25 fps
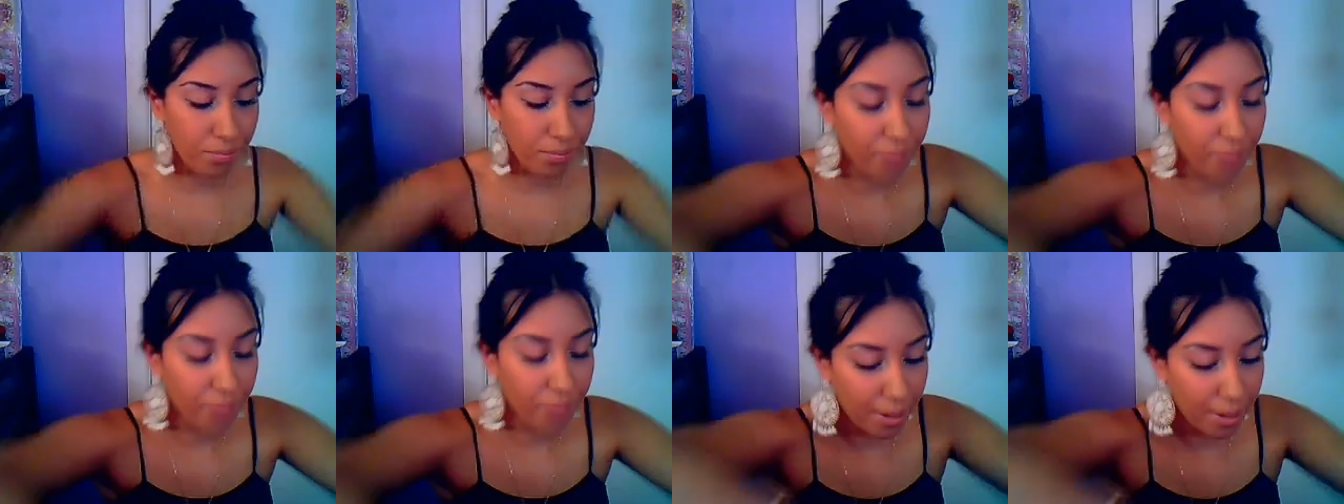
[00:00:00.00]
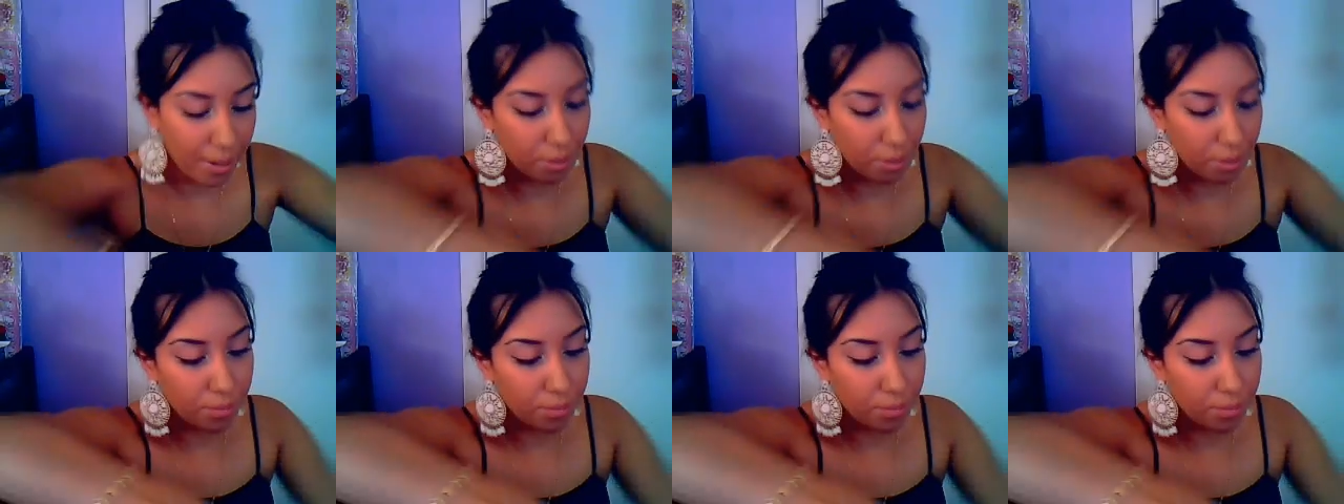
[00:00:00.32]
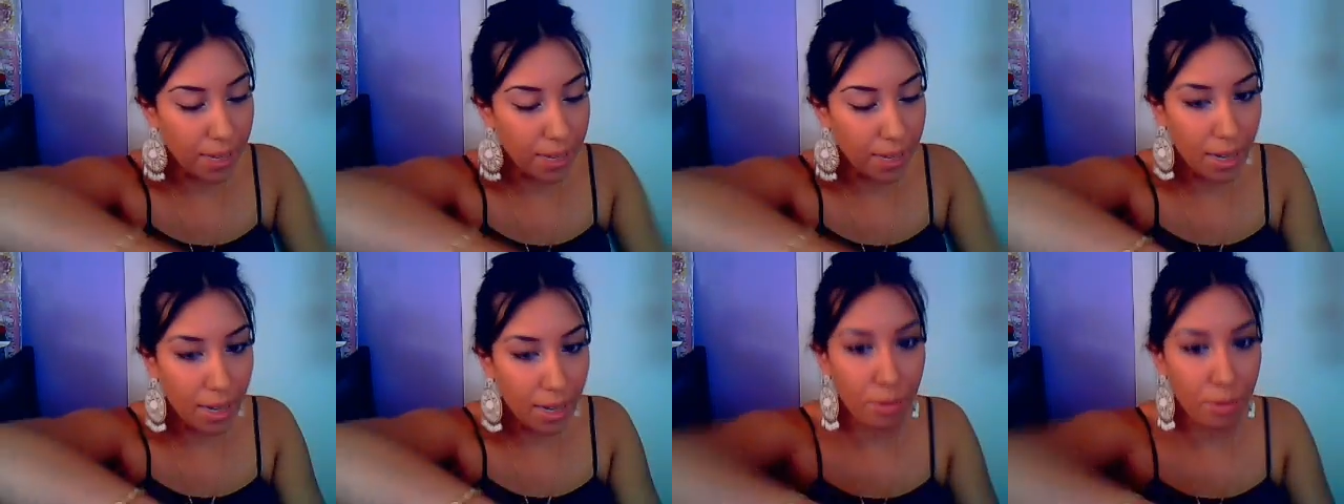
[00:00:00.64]

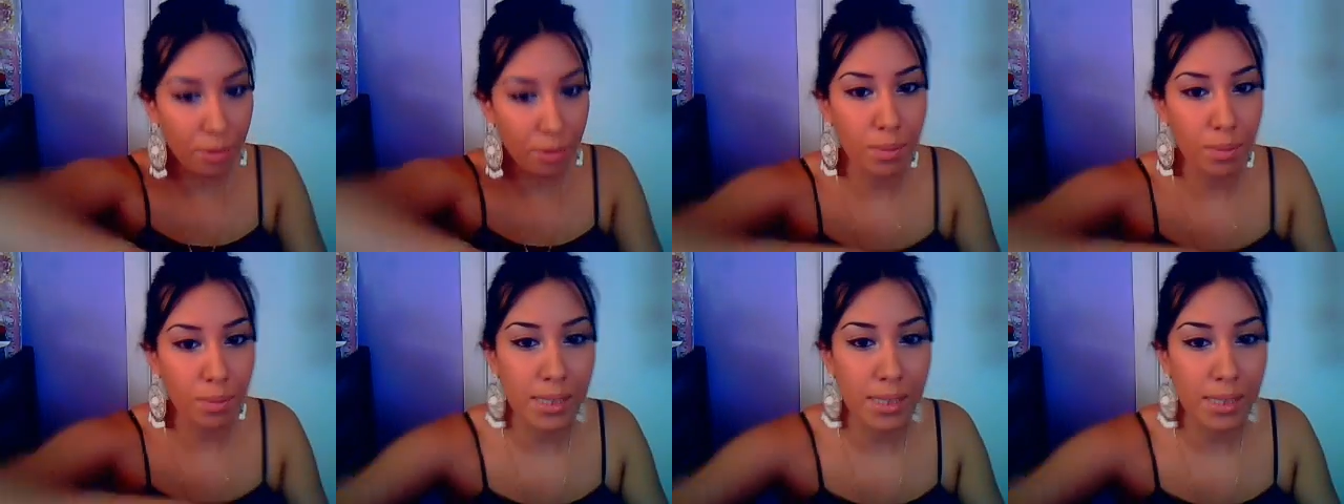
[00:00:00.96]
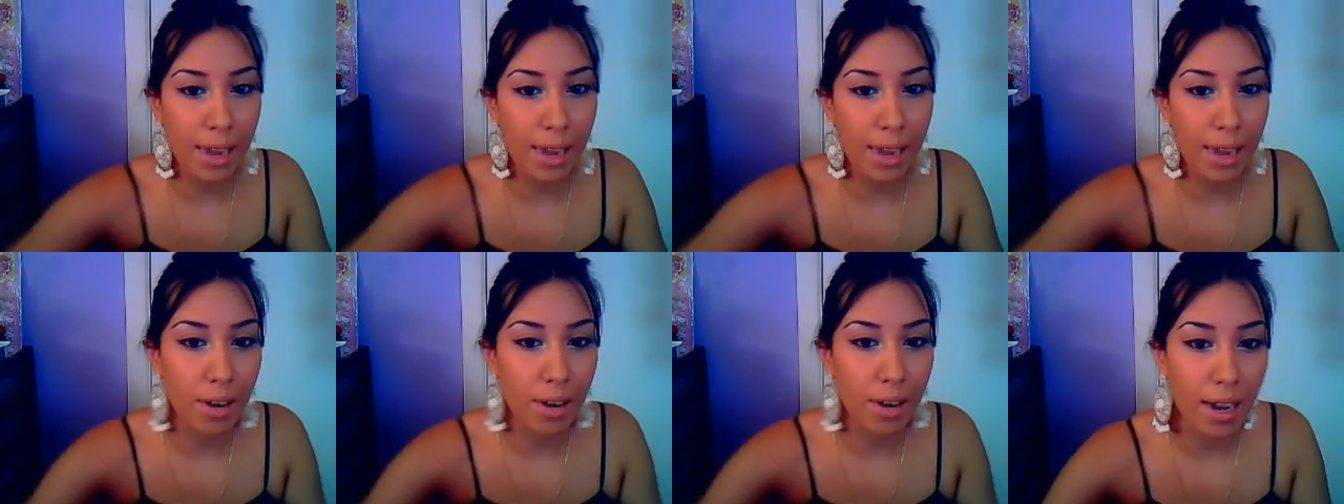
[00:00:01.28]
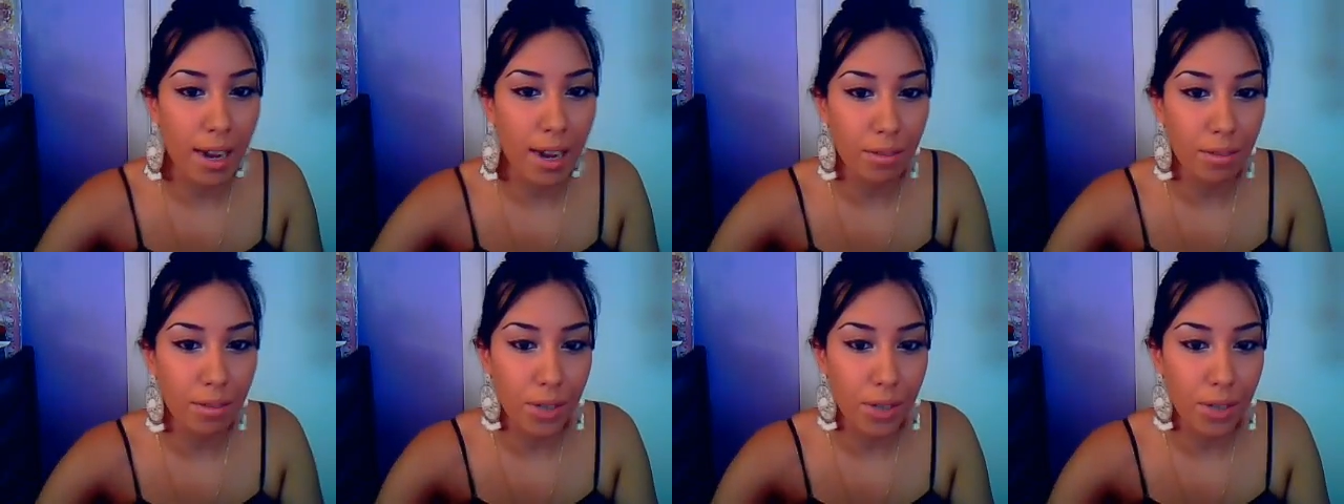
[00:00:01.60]
mascara
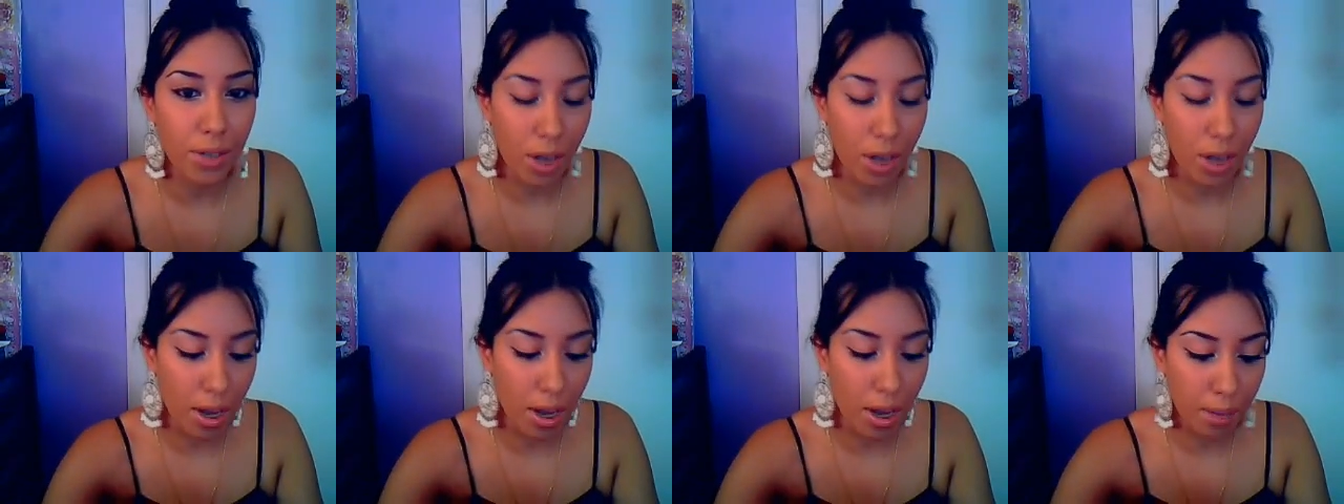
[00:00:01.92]
ever,